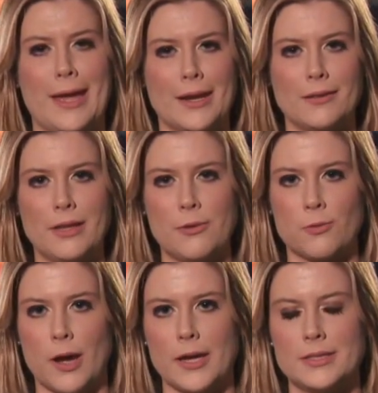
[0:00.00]
Anna Lee
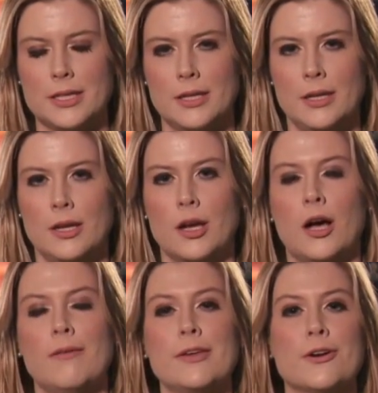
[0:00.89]
Wright,
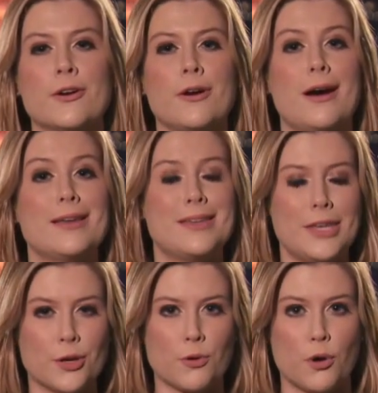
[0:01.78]
calling her a
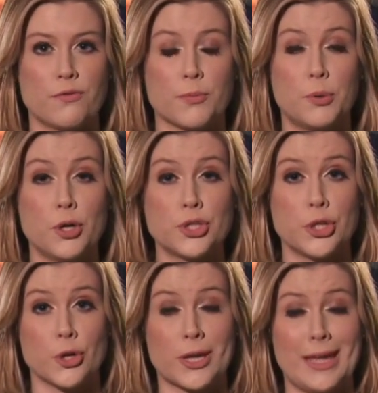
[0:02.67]
hero for pushing
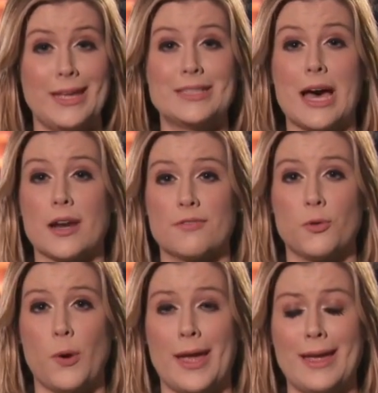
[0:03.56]
her kids out of the
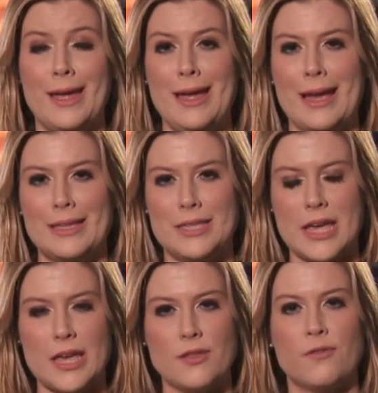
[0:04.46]
way and
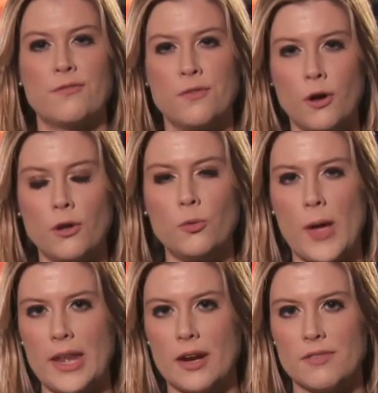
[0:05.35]
taking the full
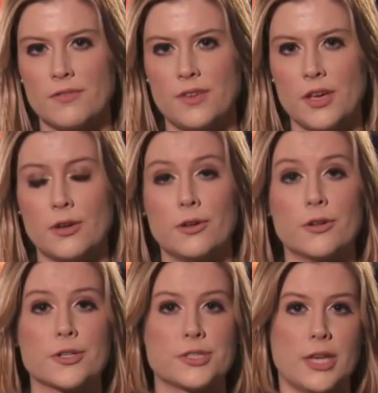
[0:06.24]
weight of the vehicle
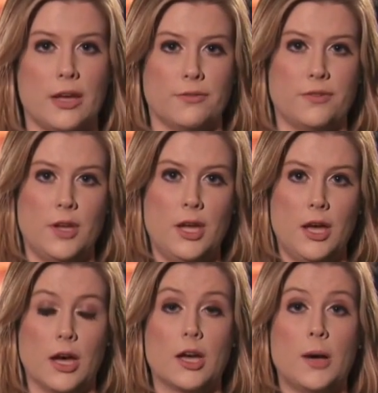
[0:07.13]
herself.
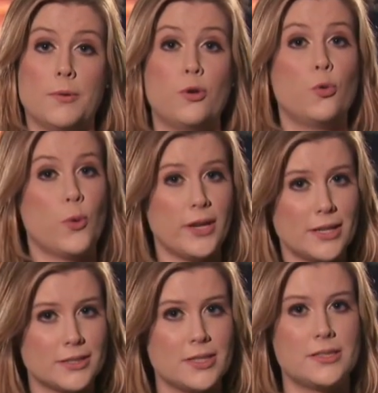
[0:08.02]
A couple who
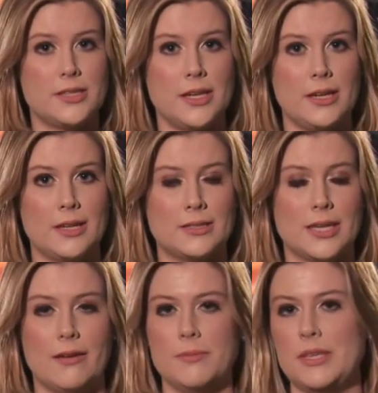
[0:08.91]
witnessed this scene
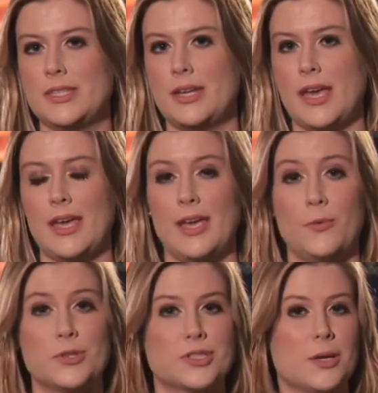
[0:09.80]
telling me today it
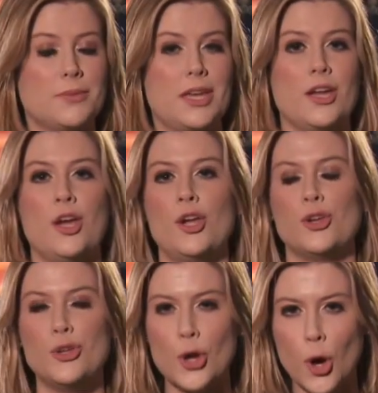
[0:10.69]
was something
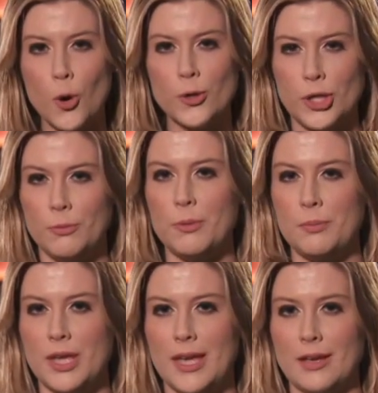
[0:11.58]
no human
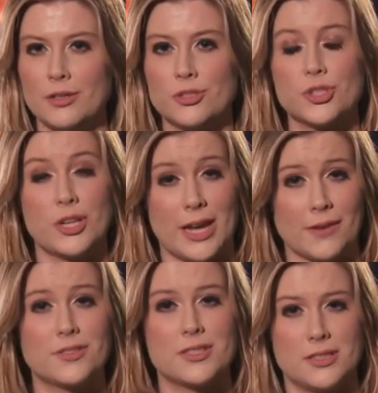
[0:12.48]
being should
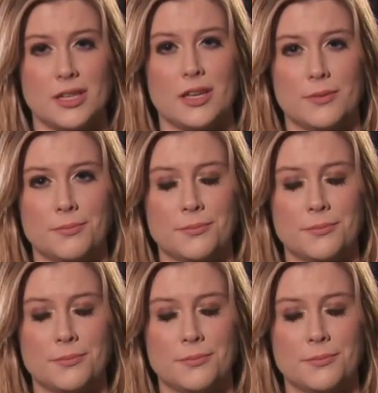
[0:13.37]
have to see.